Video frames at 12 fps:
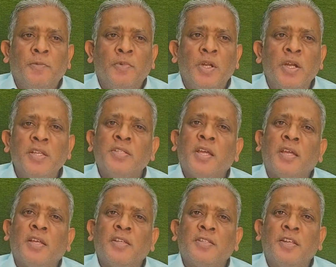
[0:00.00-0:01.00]
Learning
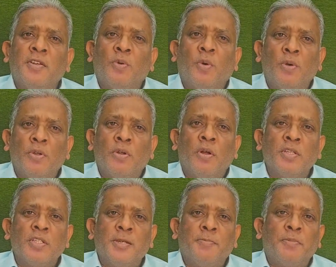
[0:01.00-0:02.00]
cycle is an old
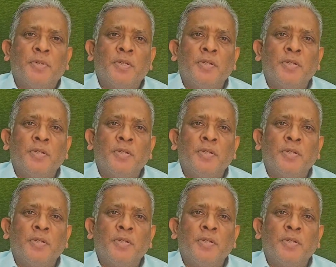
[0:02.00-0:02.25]
concept,